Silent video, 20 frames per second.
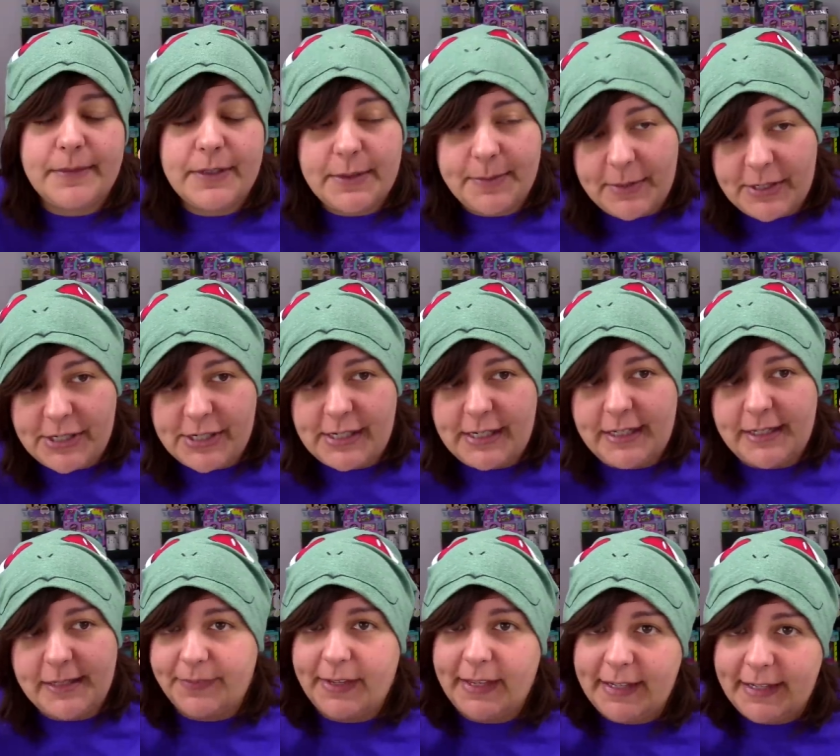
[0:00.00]
smushy.
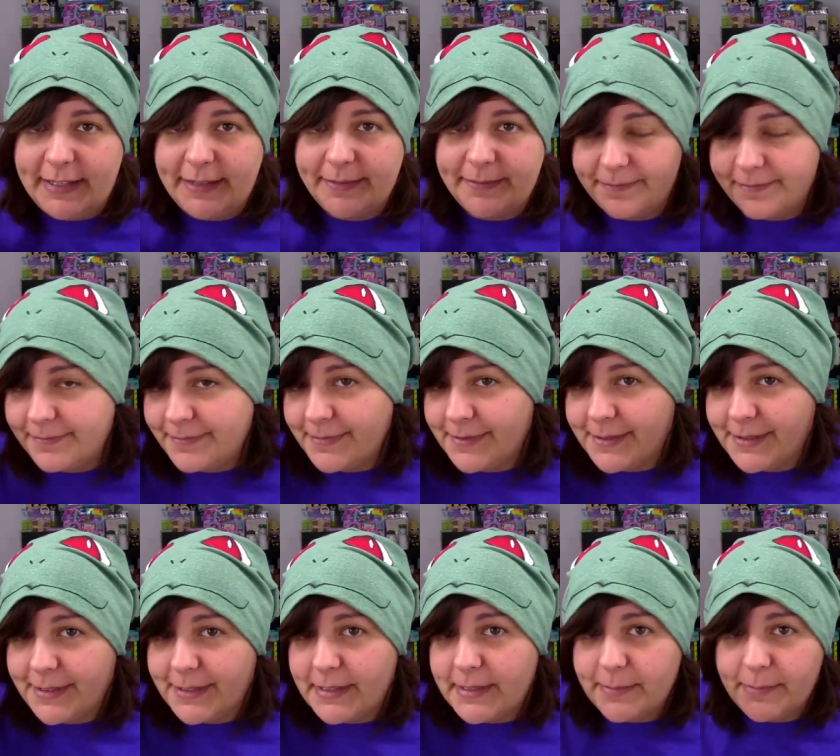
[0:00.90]
Get it?
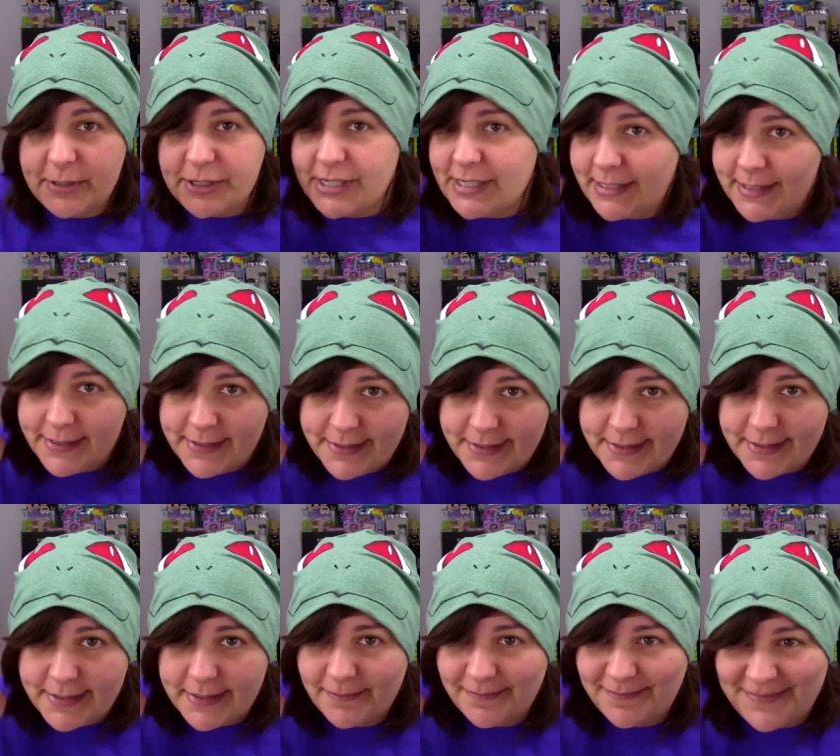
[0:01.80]
Smooshins.